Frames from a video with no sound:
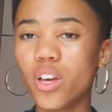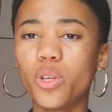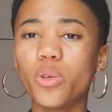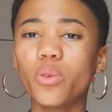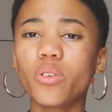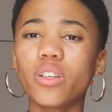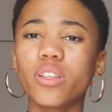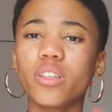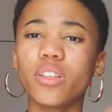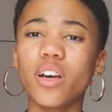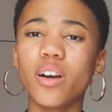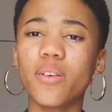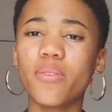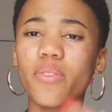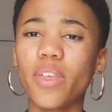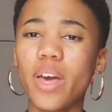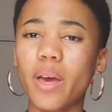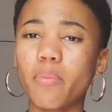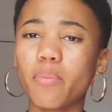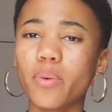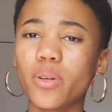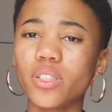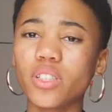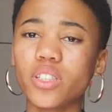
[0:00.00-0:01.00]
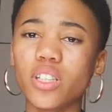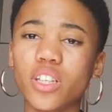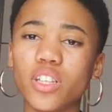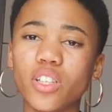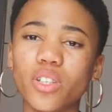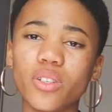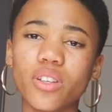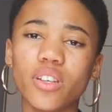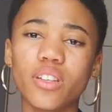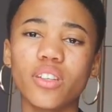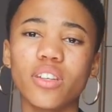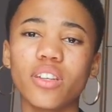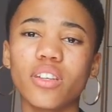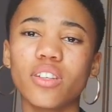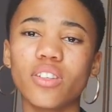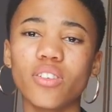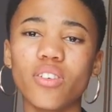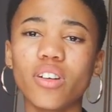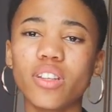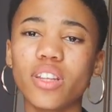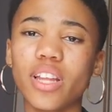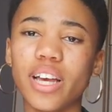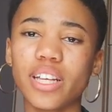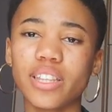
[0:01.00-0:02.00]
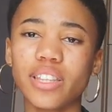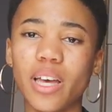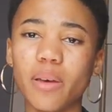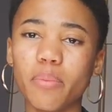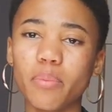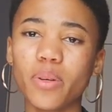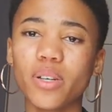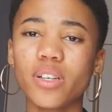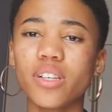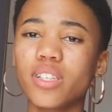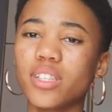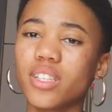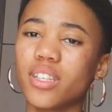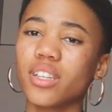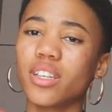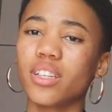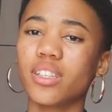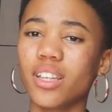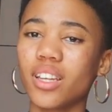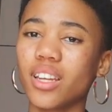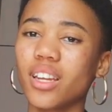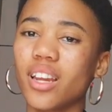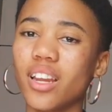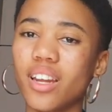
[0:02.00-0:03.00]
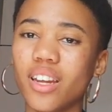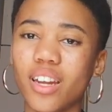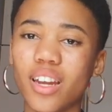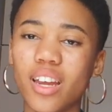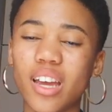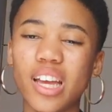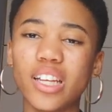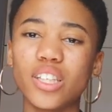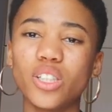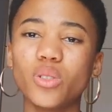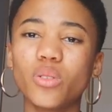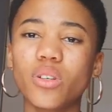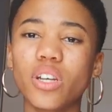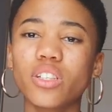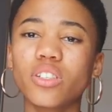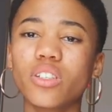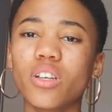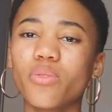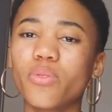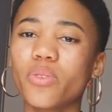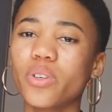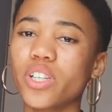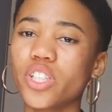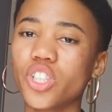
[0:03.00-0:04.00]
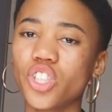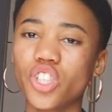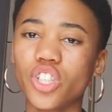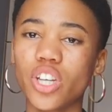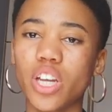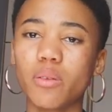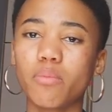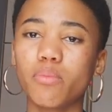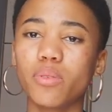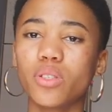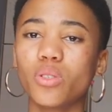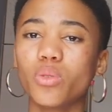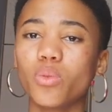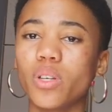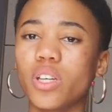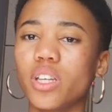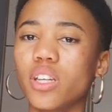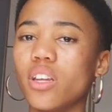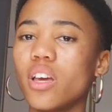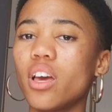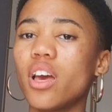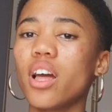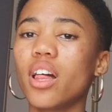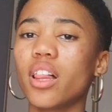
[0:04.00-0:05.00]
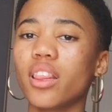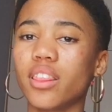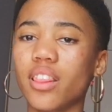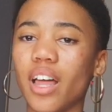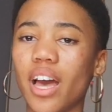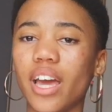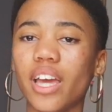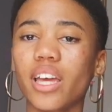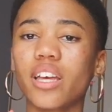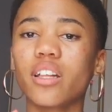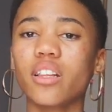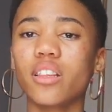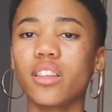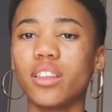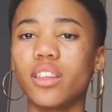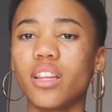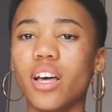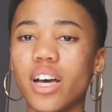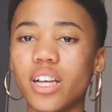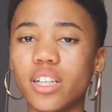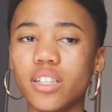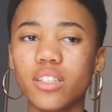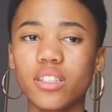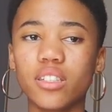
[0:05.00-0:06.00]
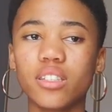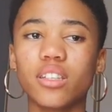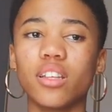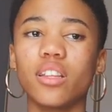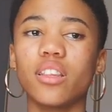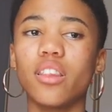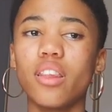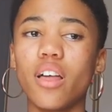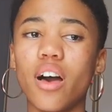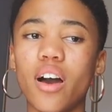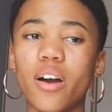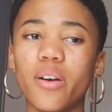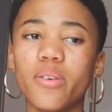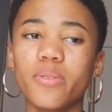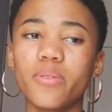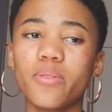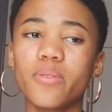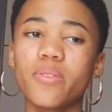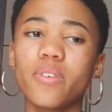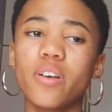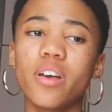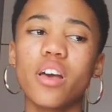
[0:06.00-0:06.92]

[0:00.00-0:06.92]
you can love that person and you can not like that person and da da da and you can differentiate between like lust love